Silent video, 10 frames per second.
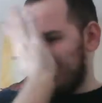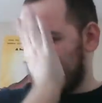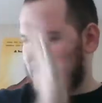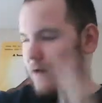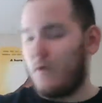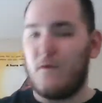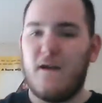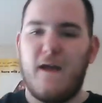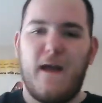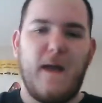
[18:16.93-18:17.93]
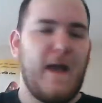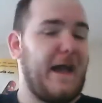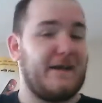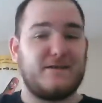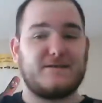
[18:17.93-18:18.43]
go
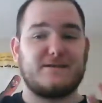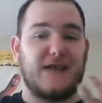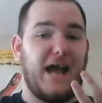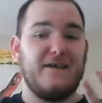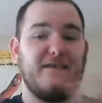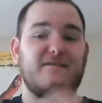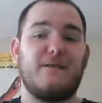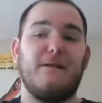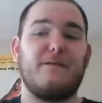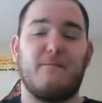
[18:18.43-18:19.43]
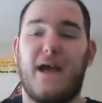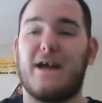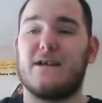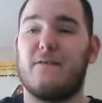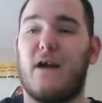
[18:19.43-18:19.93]
extinguishing this
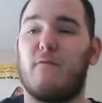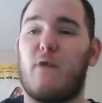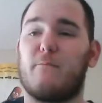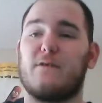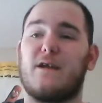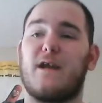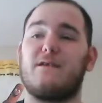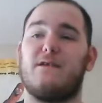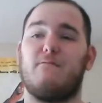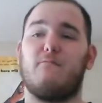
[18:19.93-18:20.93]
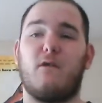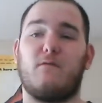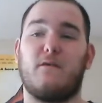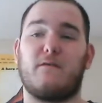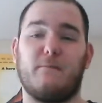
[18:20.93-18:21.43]
bag of how weapon can while
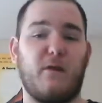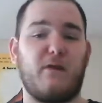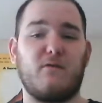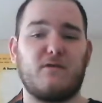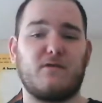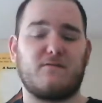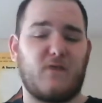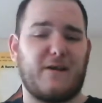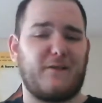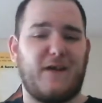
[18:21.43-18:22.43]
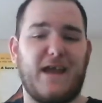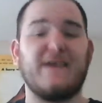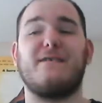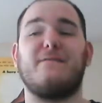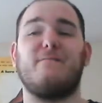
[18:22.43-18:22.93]
we'll call Berlin while
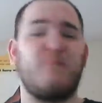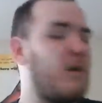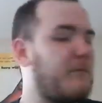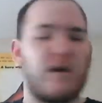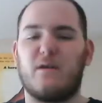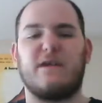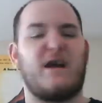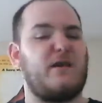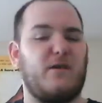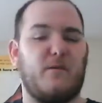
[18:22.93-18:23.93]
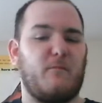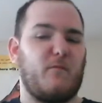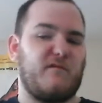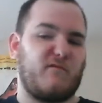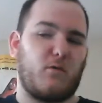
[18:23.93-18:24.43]
hate is primarily not good
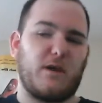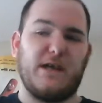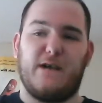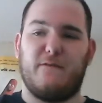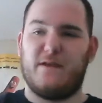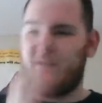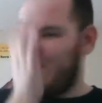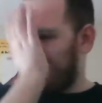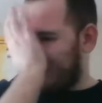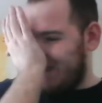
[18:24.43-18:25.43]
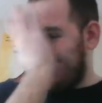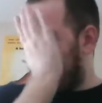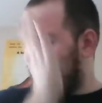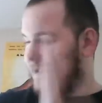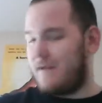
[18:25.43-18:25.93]
majority of it.
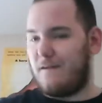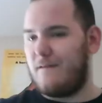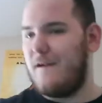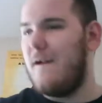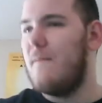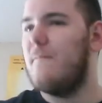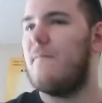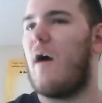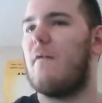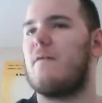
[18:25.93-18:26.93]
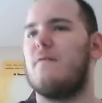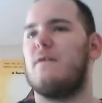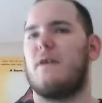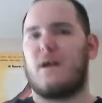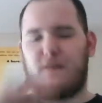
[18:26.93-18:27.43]
You know, at this
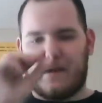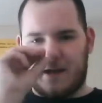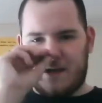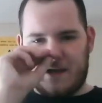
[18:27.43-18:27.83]
point it's like